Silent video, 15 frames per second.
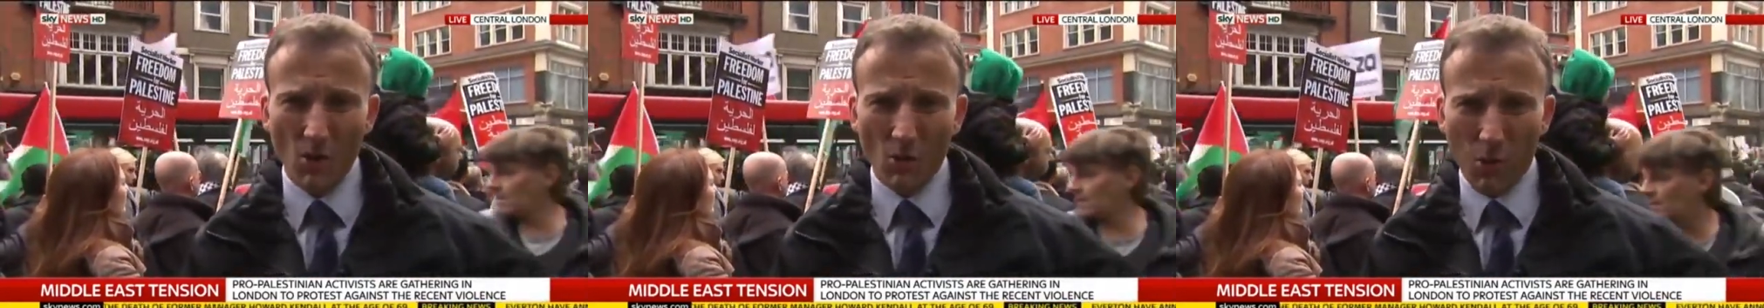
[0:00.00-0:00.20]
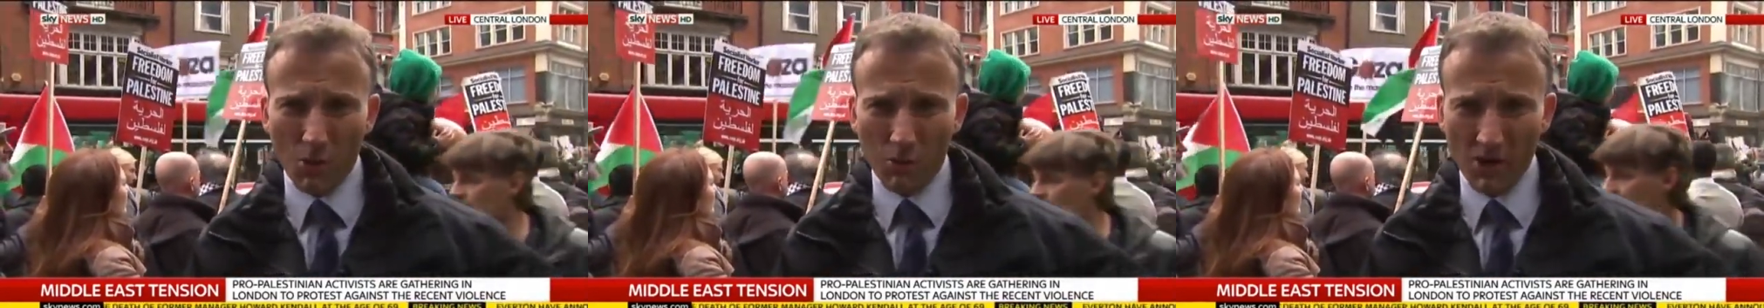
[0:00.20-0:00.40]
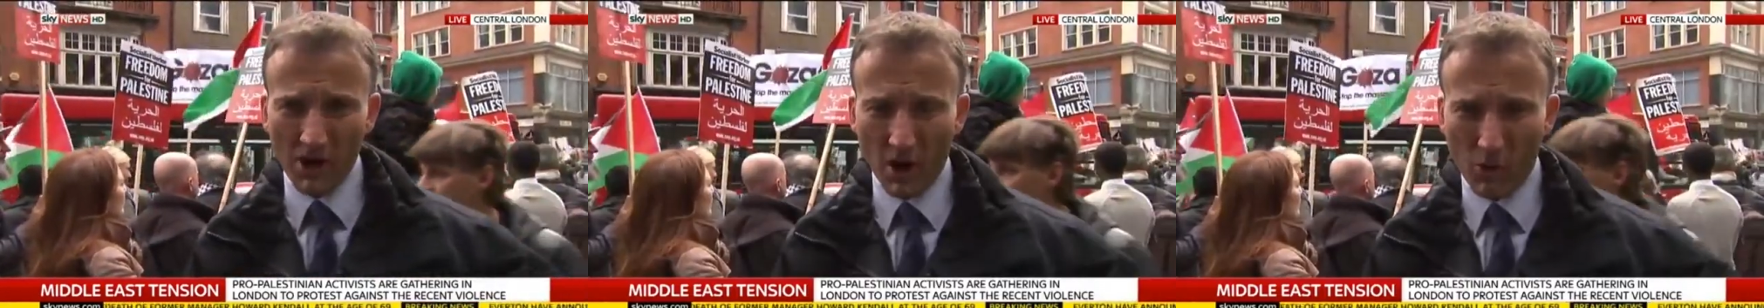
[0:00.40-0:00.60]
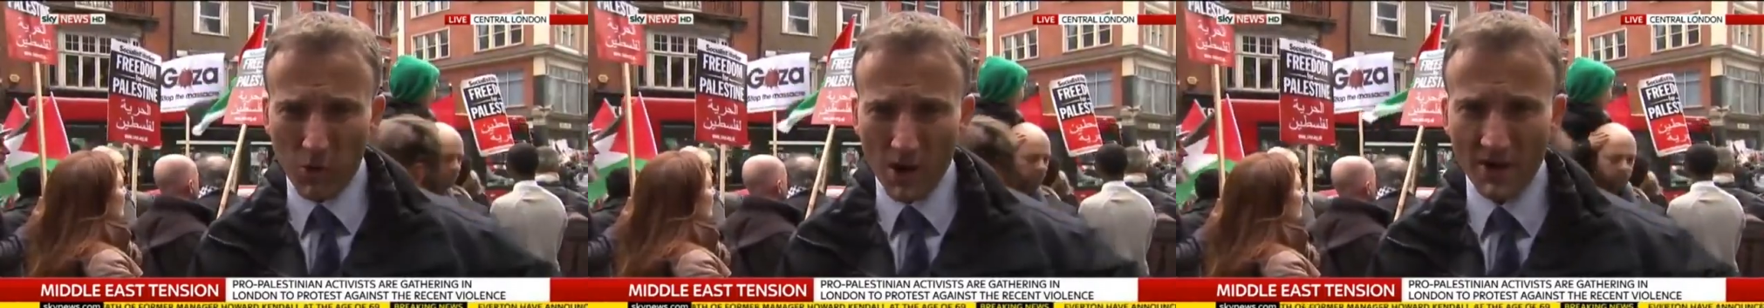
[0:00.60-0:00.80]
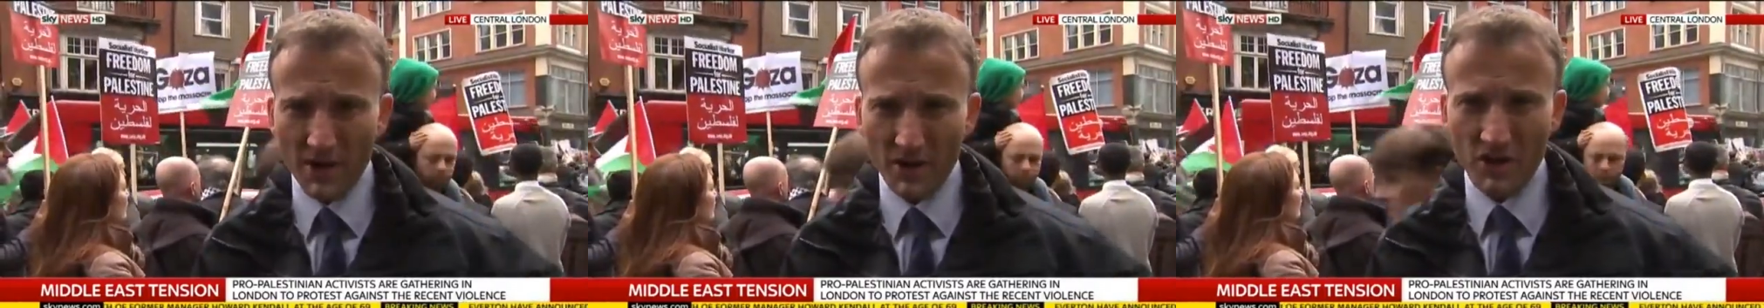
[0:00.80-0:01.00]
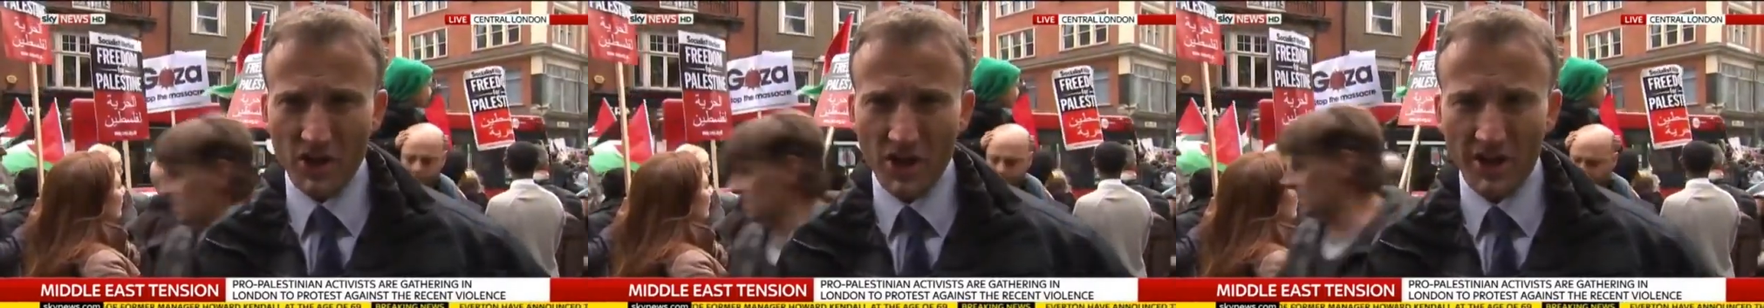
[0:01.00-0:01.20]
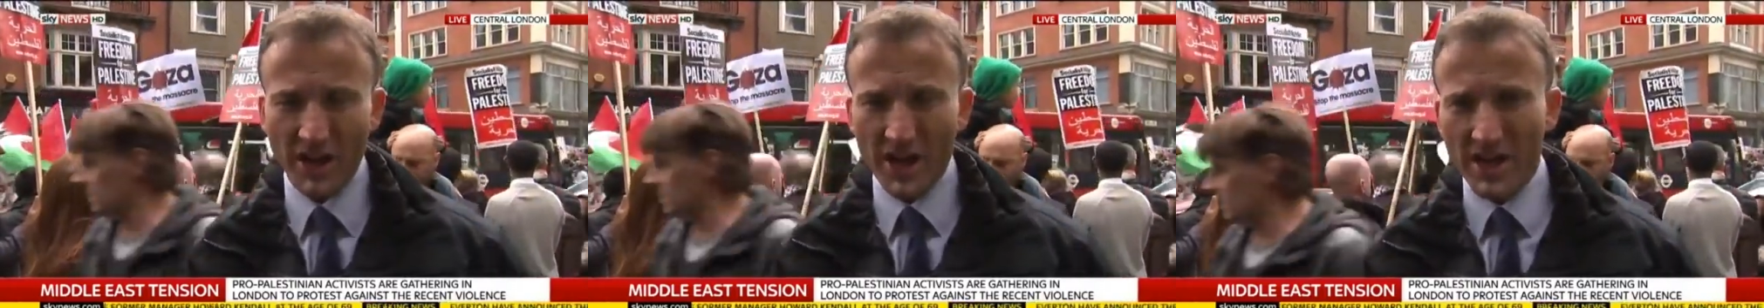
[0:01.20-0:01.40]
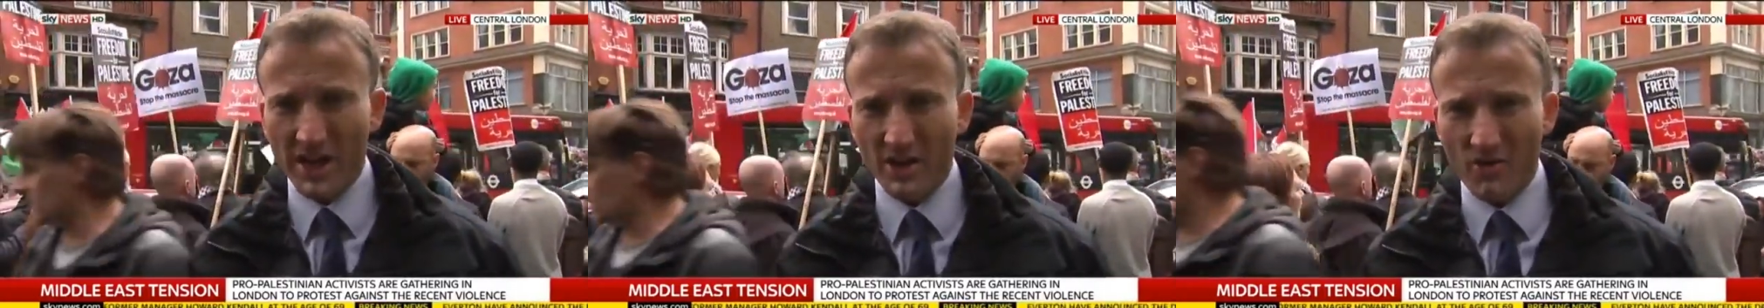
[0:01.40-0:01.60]
what we are witnessing
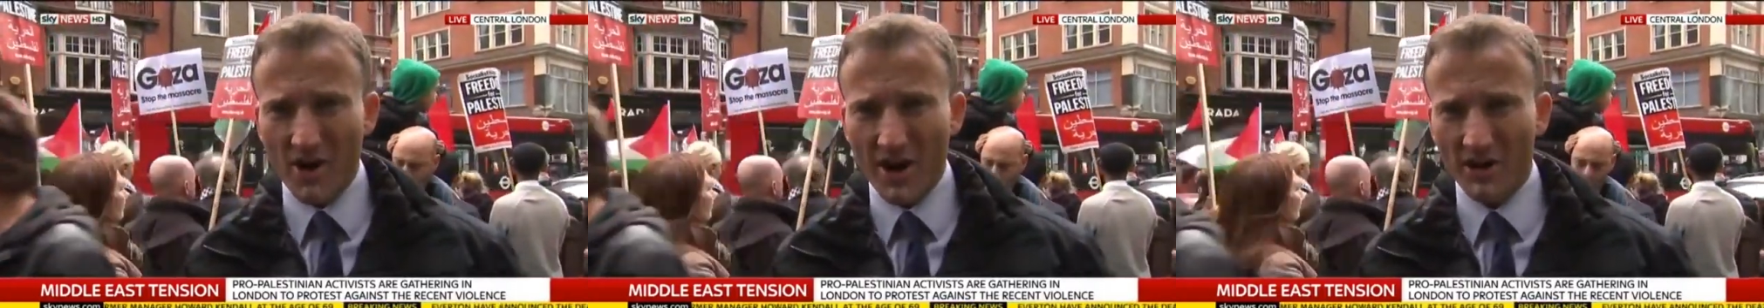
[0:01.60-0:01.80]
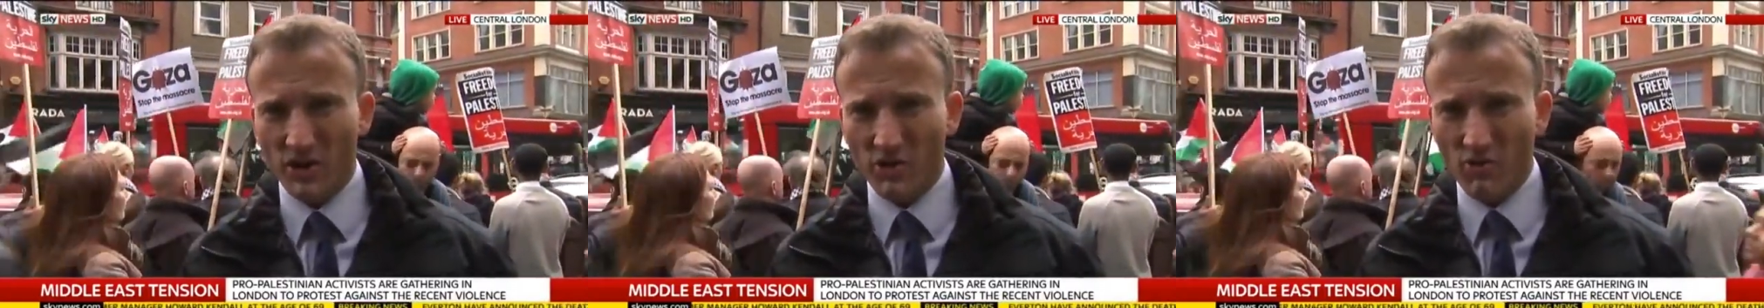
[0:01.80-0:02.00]
in and around